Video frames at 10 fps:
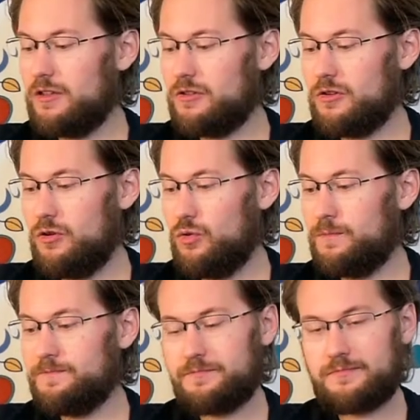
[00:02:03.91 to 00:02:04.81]

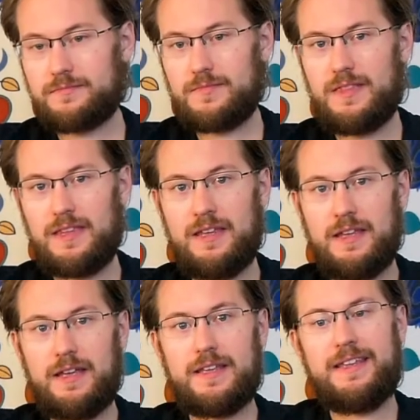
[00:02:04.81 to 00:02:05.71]
So
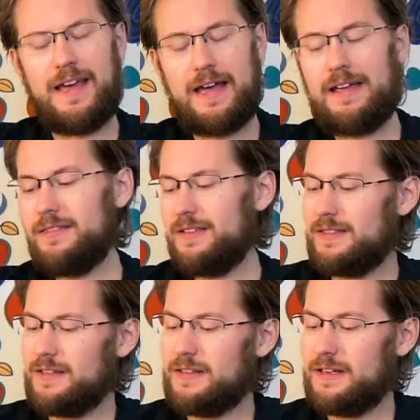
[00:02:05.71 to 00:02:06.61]
yeah, I think
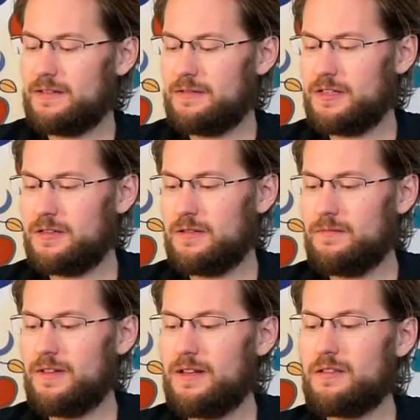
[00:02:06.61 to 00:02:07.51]

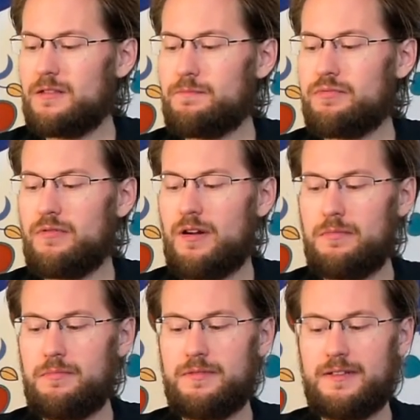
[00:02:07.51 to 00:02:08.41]
that's
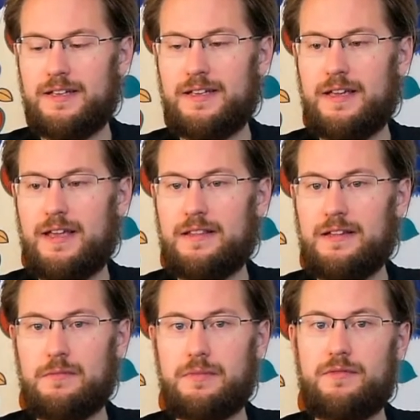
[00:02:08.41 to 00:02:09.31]
probably a
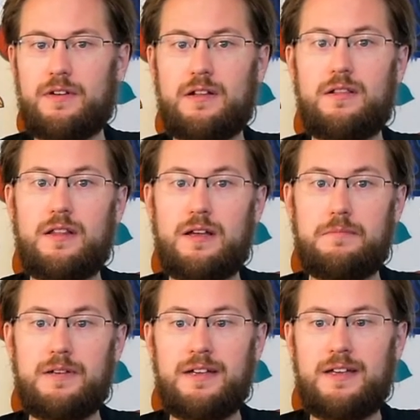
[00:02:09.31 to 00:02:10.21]
little bit of a
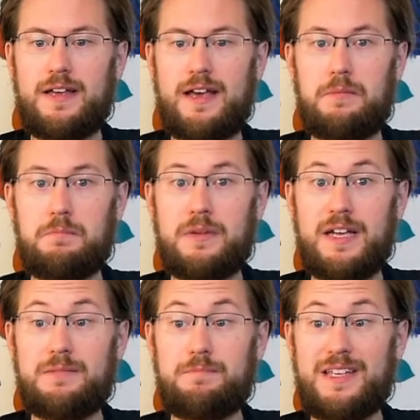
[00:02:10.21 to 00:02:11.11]
club I
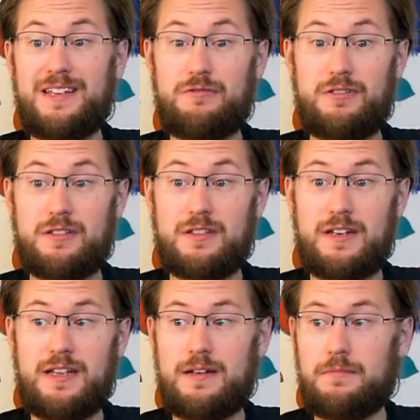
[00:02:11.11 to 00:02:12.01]
might be
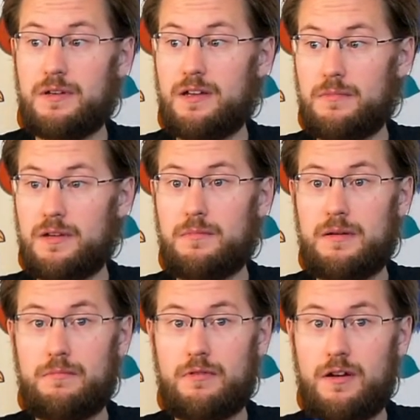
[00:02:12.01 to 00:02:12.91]
interested in becoming a
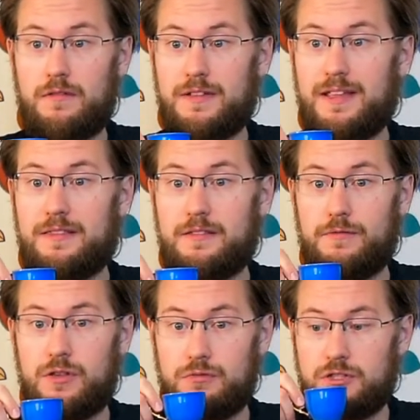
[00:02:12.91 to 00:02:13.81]
member of in the
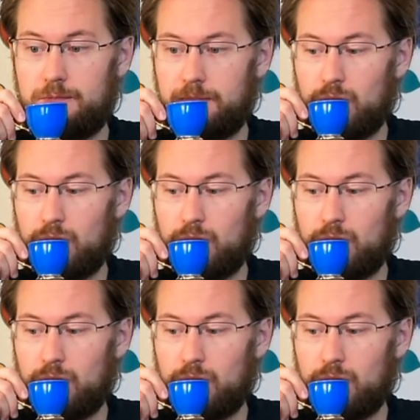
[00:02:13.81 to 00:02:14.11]
future.